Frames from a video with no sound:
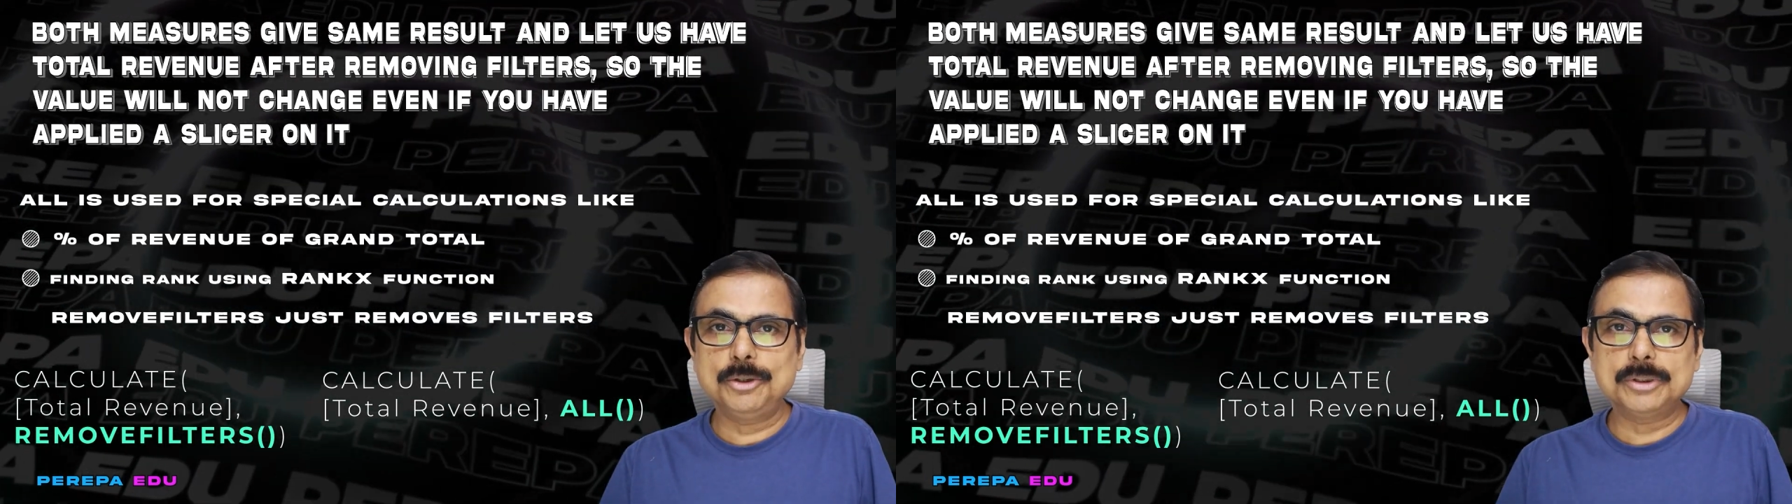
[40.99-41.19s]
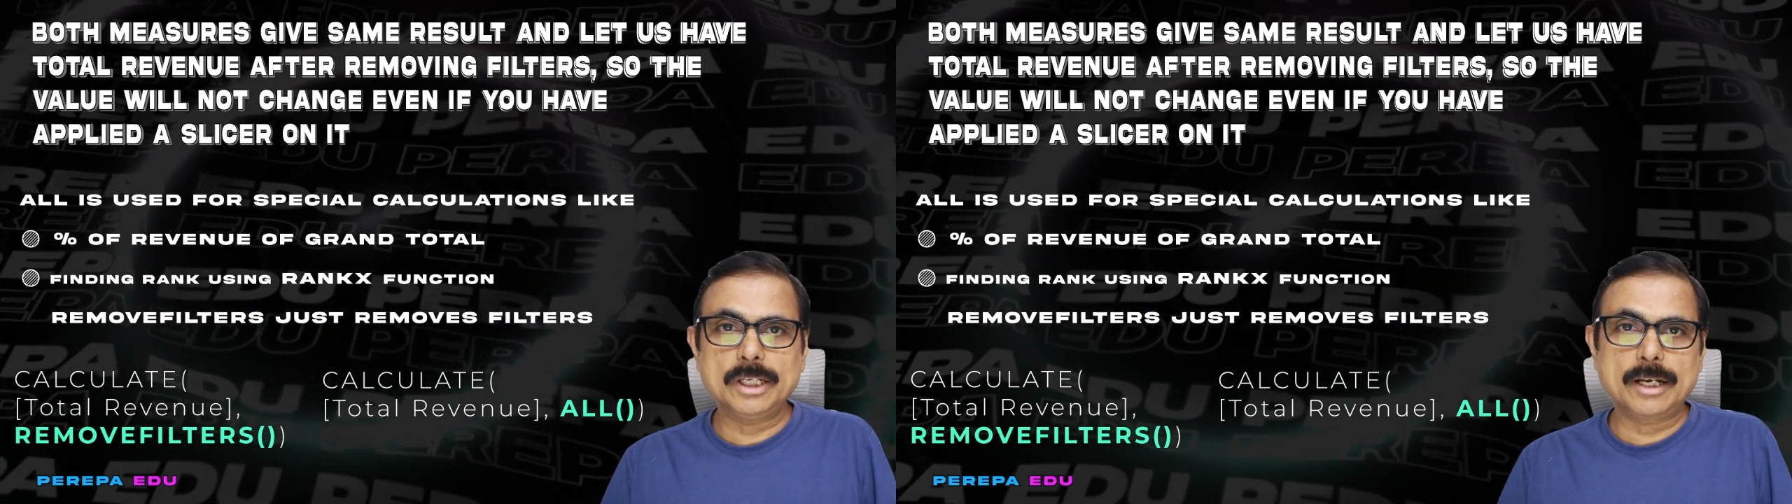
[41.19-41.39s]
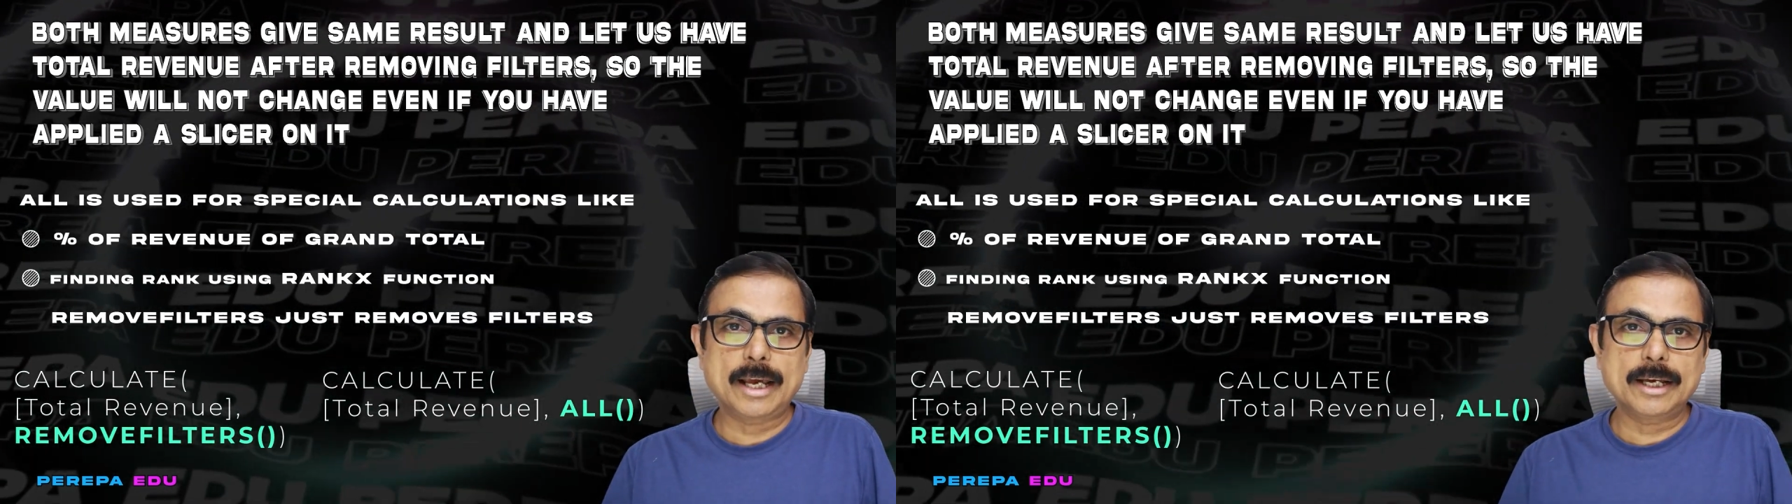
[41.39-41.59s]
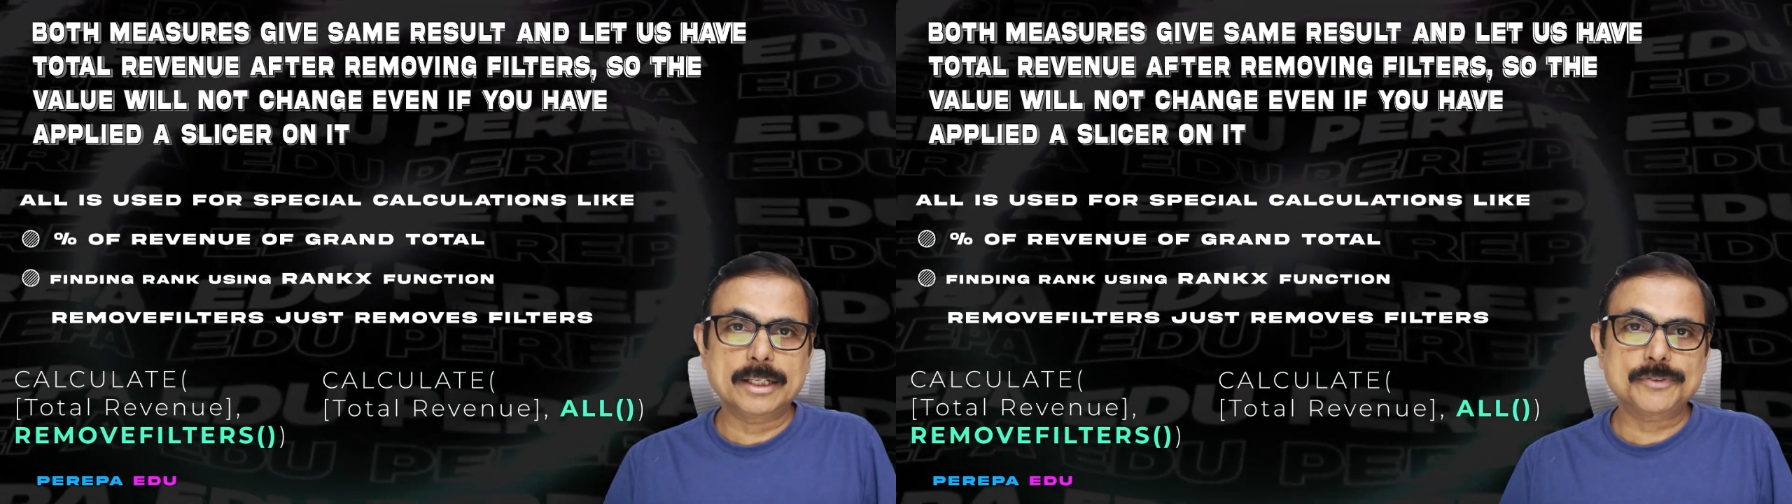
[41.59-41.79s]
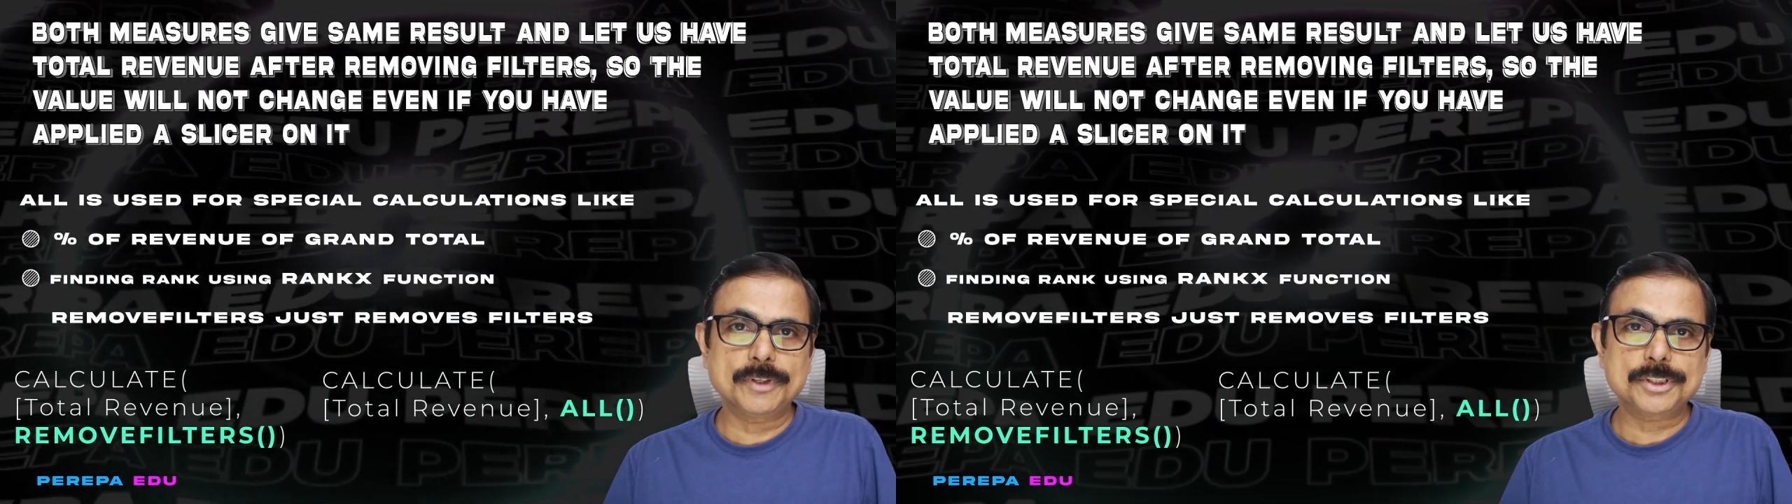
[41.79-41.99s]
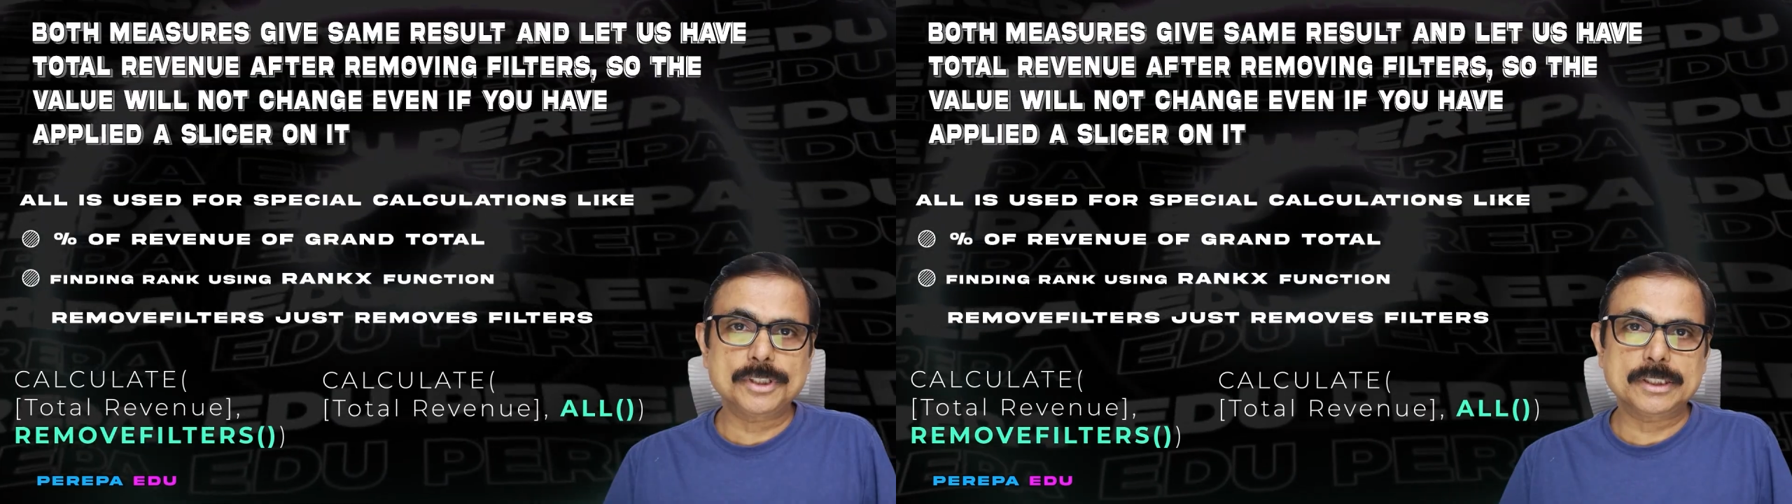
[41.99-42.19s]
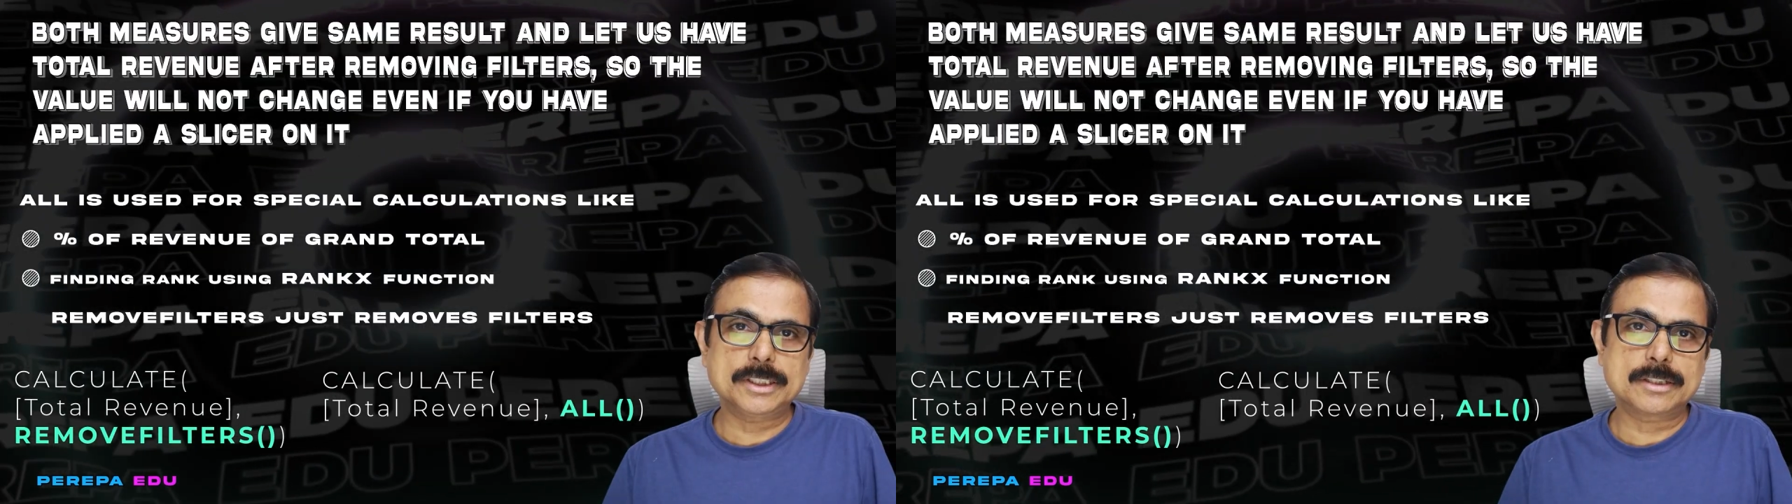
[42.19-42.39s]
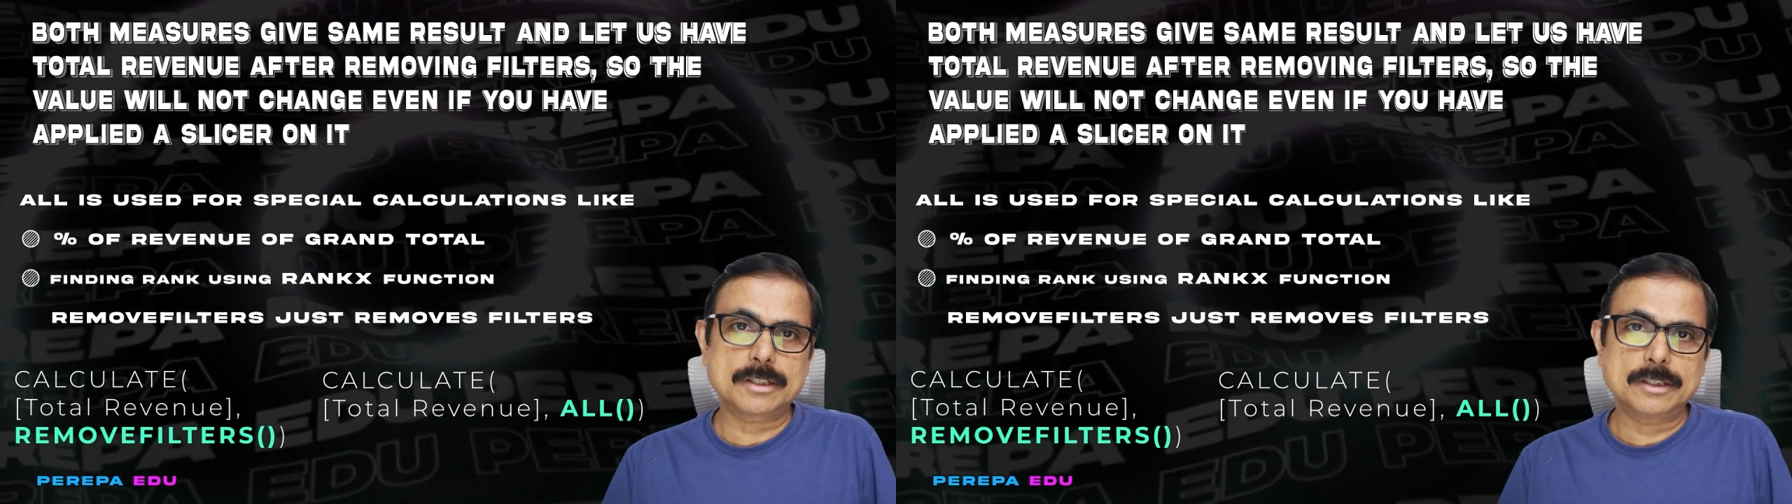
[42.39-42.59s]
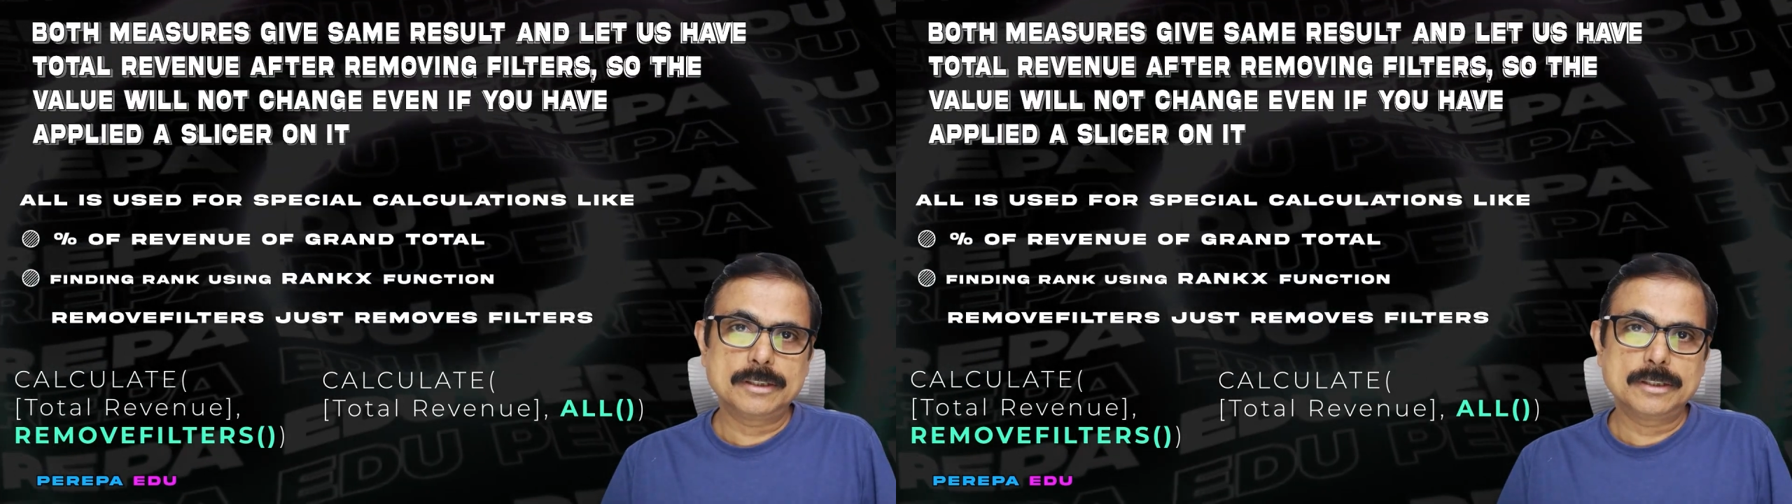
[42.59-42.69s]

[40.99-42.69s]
using rankx function, etc.